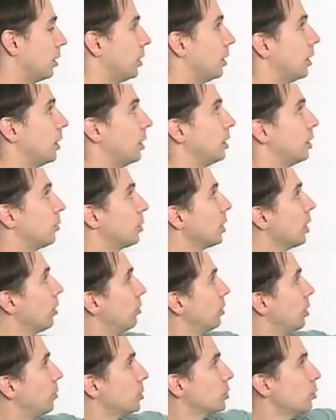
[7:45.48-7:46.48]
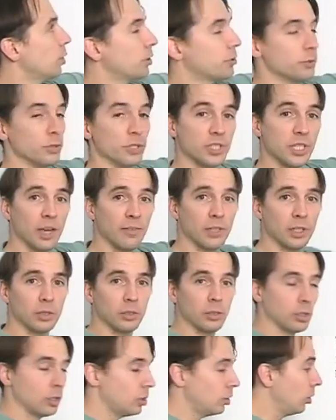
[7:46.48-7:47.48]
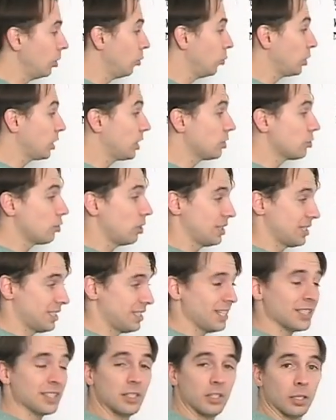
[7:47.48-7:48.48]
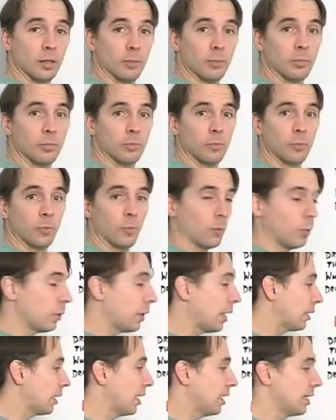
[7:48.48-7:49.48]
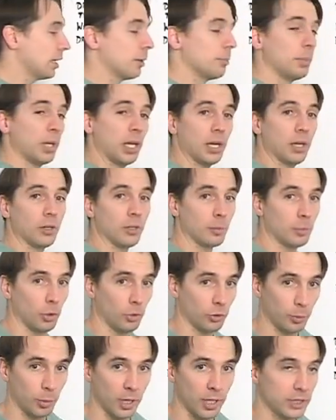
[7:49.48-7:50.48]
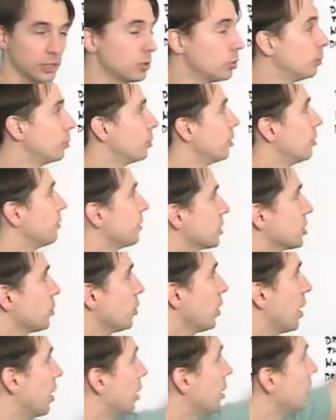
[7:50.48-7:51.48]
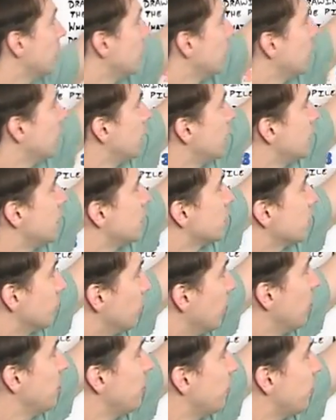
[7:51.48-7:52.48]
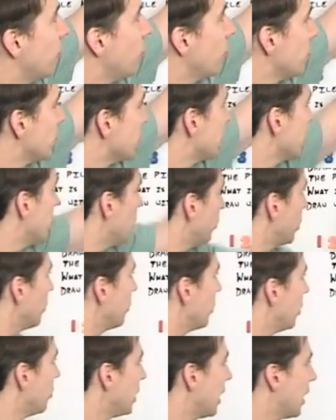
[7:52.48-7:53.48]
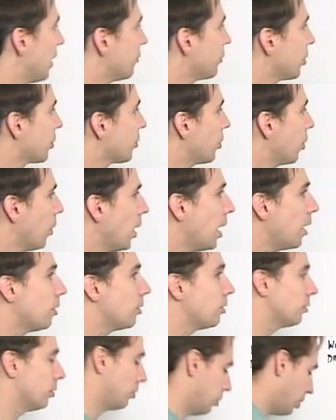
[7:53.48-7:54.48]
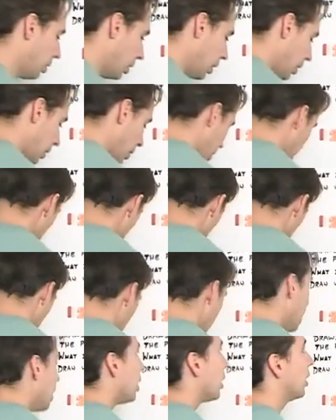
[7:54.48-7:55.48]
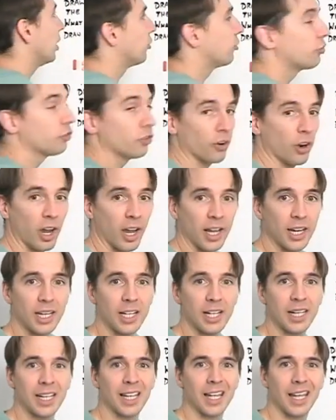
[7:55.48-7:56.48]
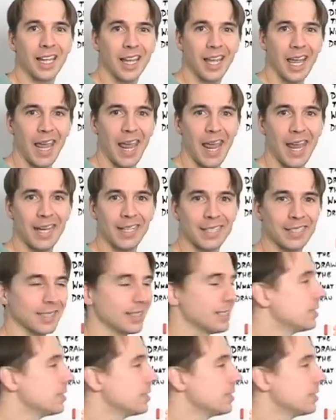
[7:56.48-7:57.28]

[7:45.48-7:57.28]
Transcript: And here we go, numbers 1 through 7. We can draw 6 of them without getting a pair that multiplies to a perfect square. So maybe 4 is the only one we have to throw out. Let's try 8.